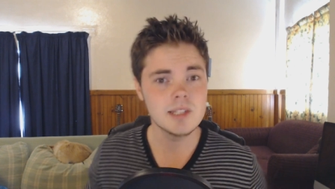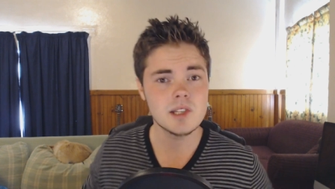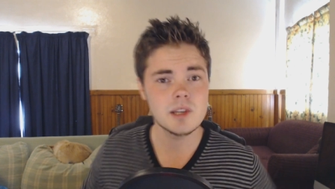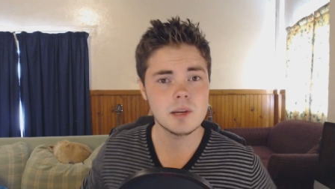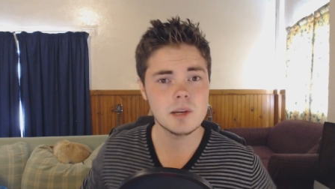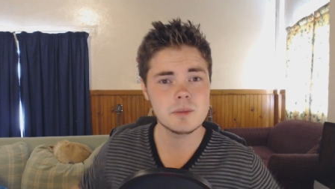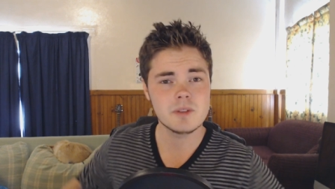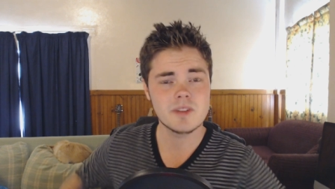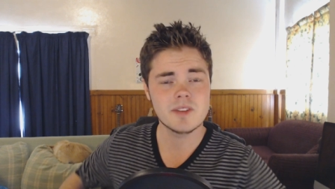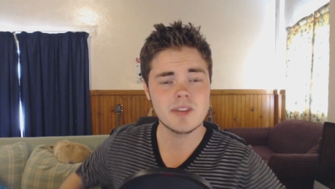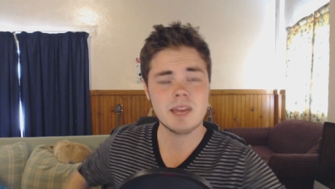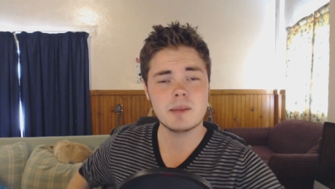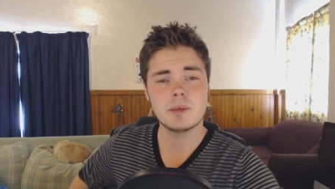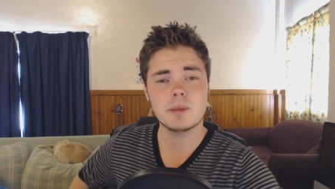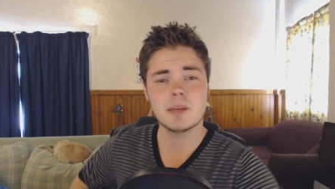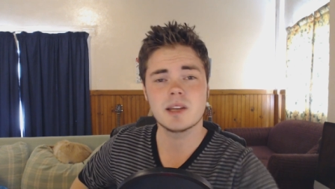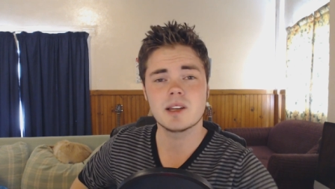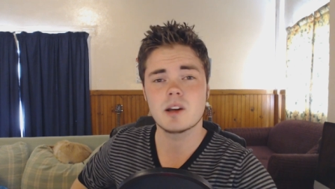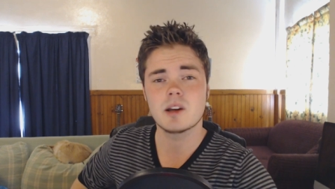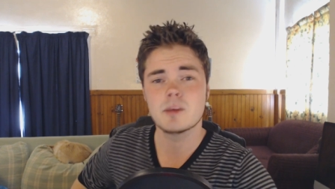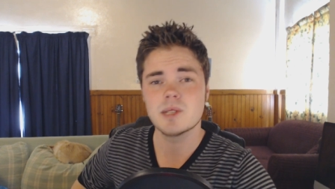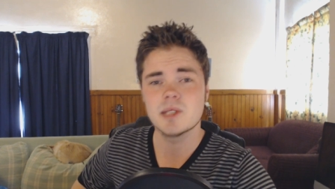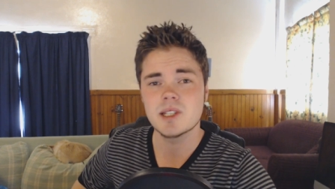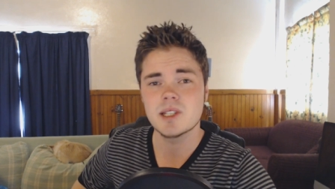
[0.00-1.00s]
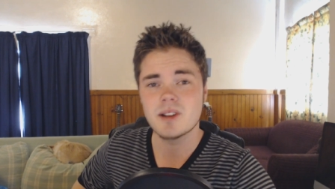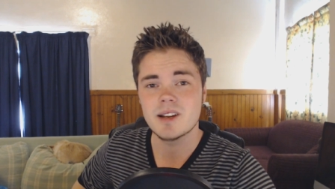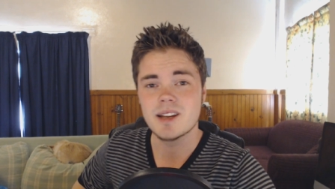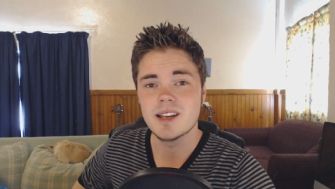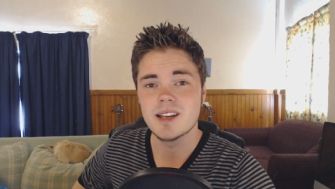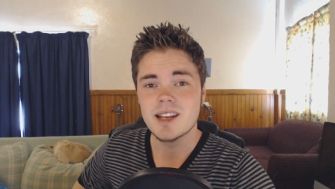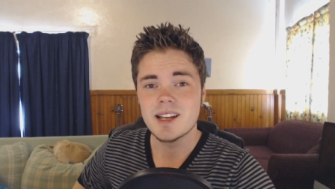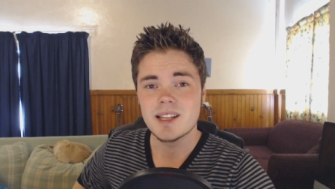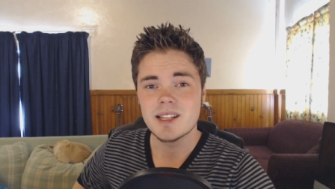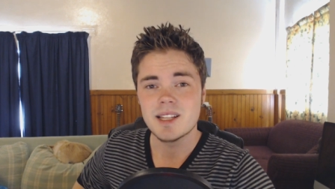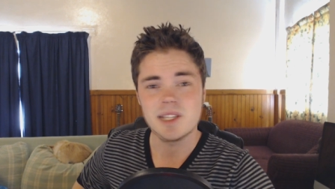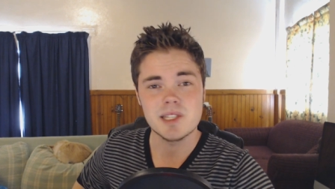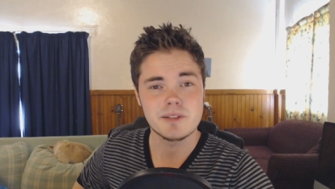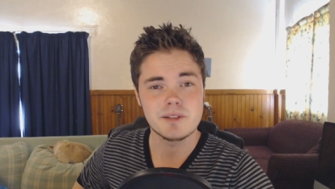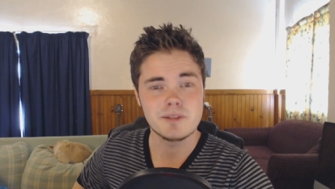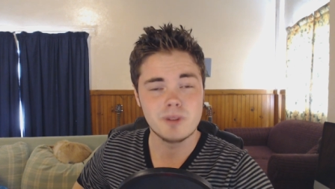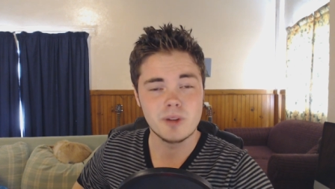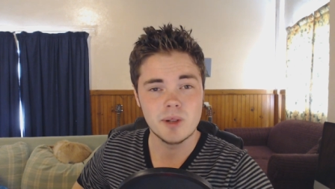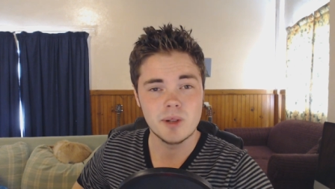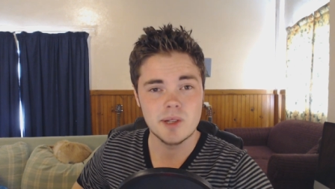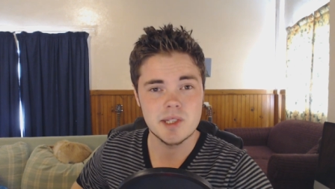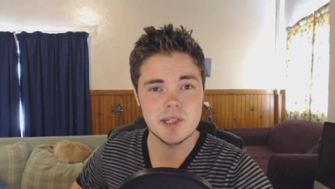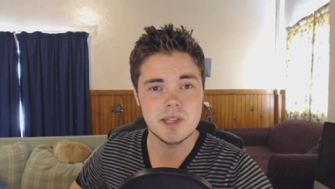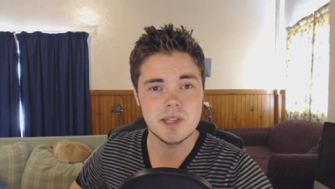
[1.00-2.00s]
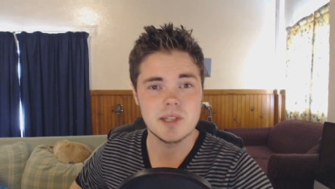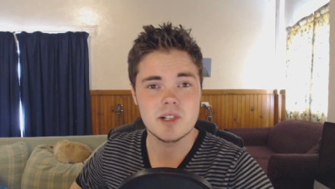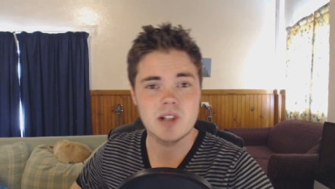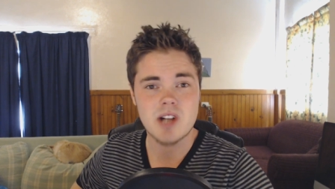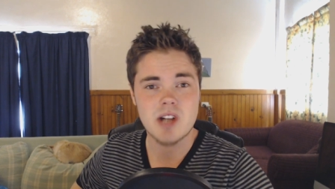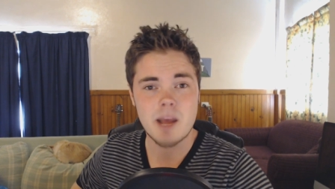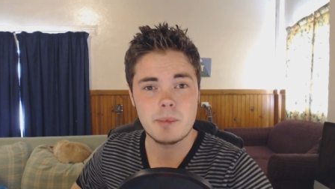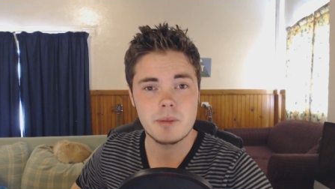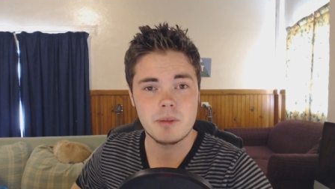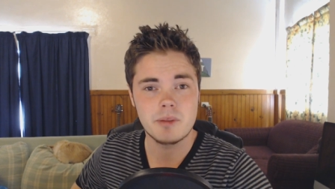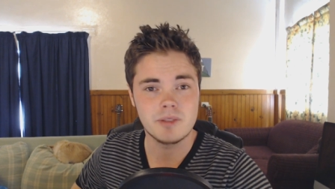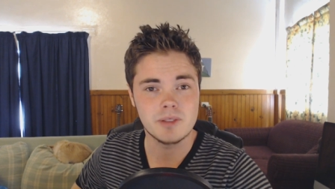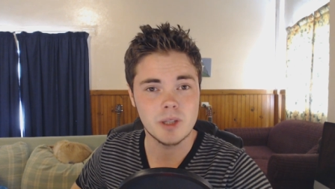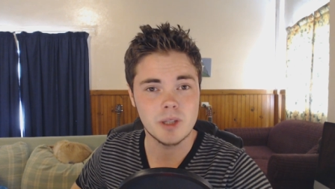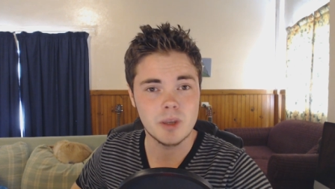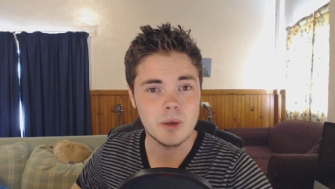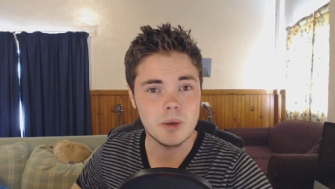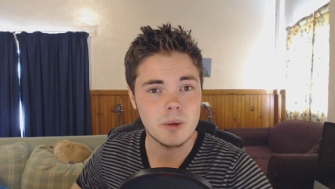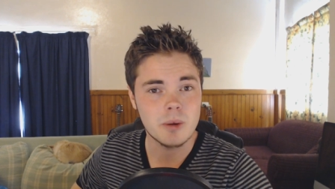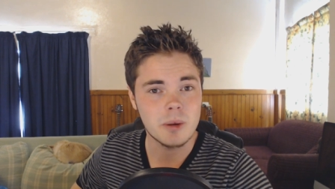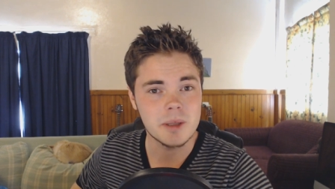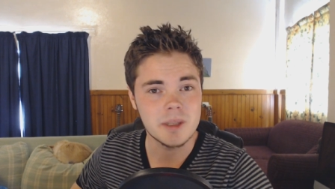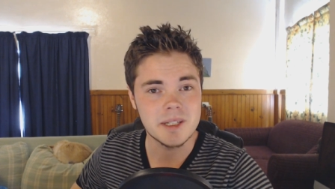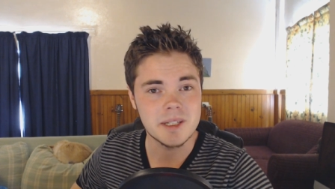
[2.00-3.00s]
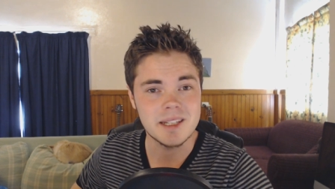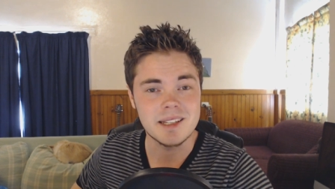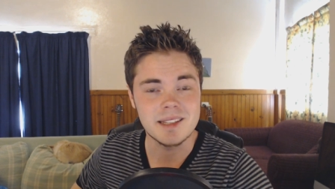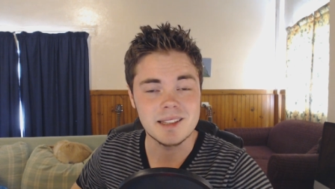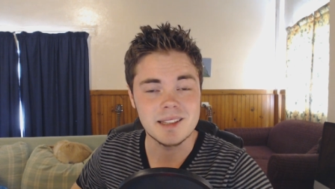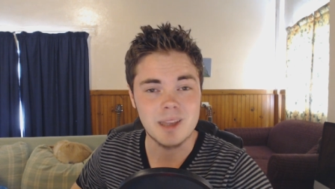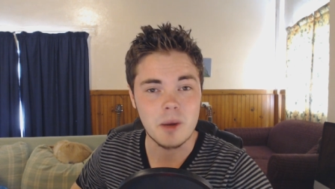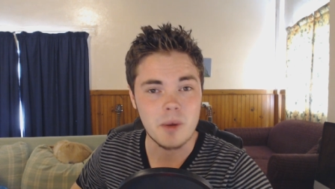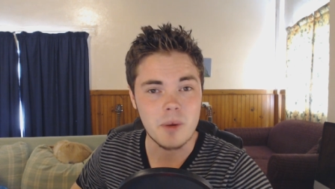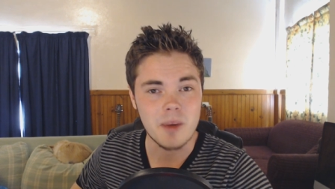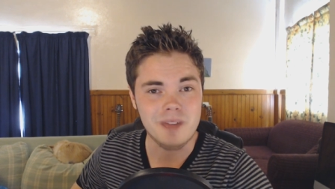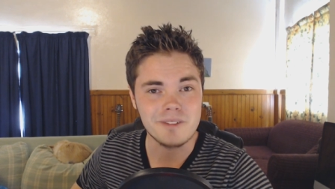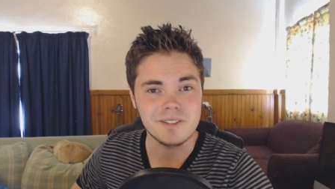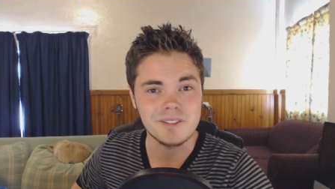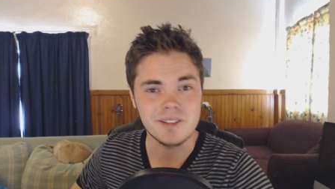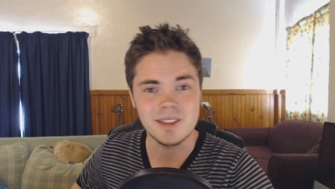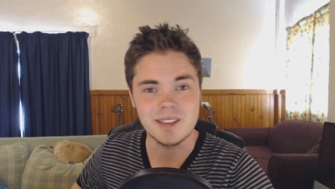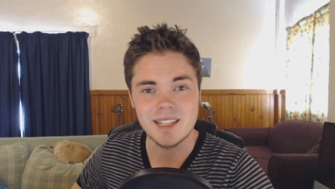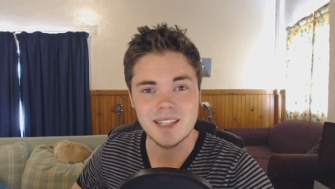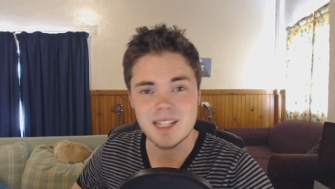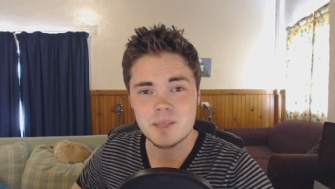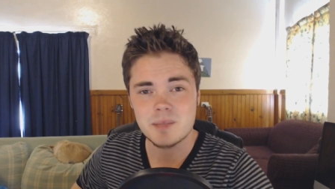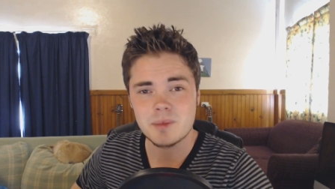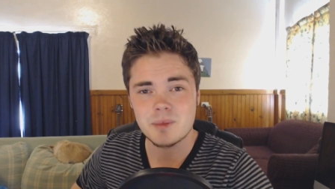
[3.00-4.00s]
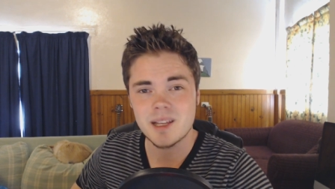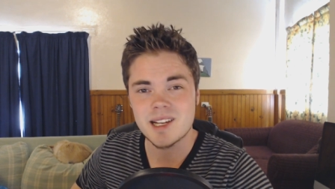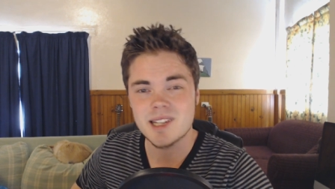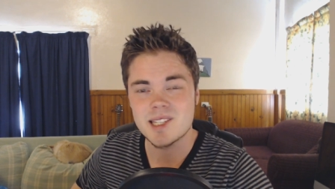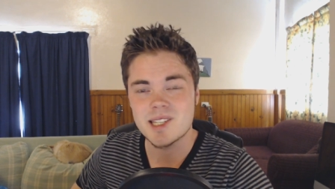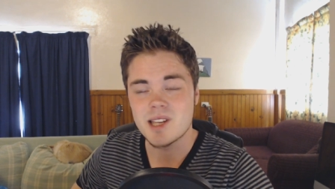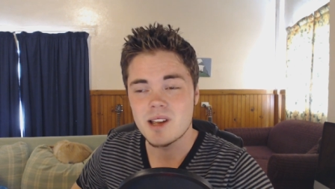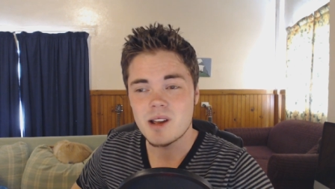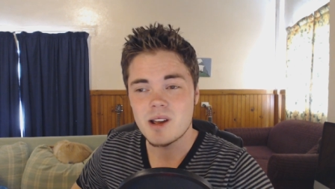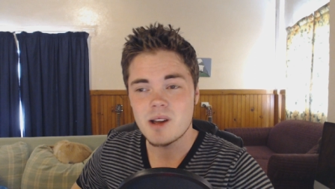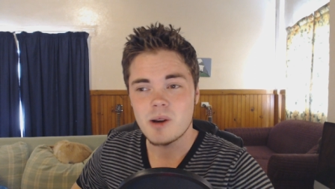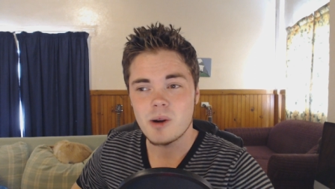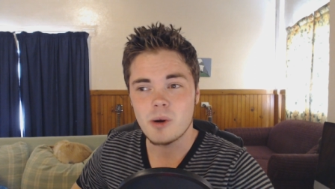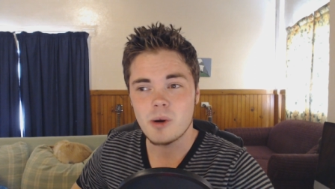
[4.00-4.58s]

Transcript: in terms of gameplay commentary? Does it fall into the trap of low quality, low effort Let's Plays?